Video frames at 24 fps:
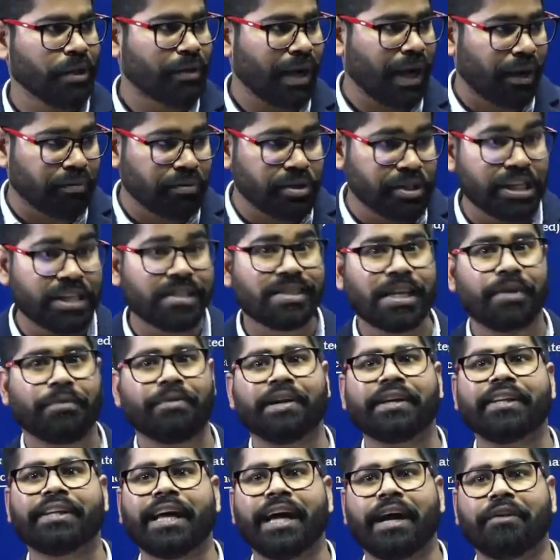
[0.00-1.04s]
You have
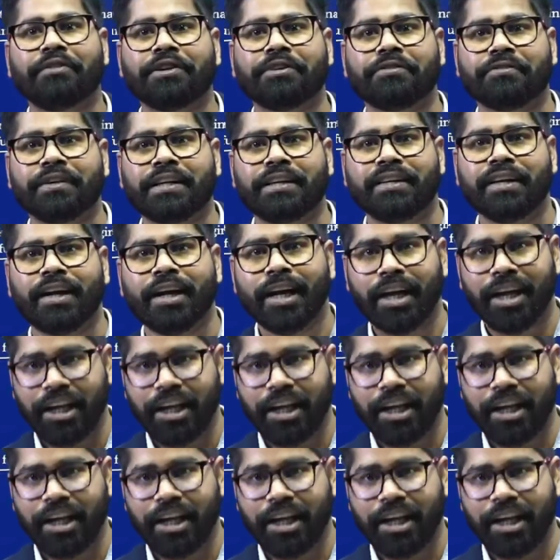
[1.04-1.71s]
G7, they have different.